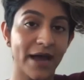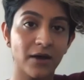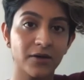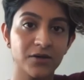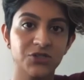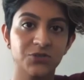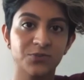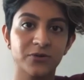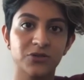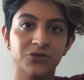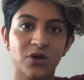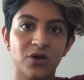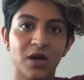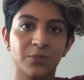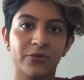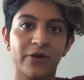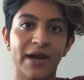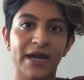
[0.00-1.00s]
a super strong
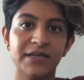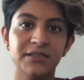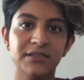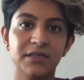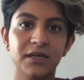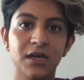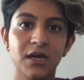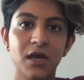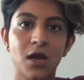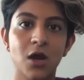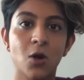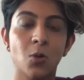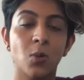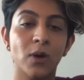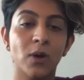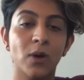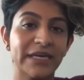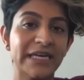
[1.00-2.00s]
brand,
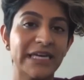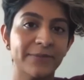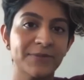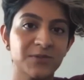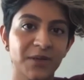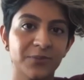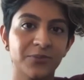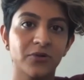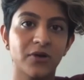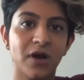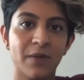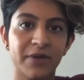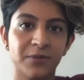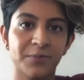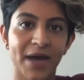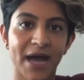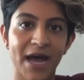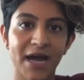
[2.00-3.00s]
what keeps people coming
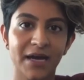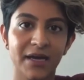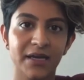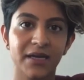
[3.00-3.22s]
back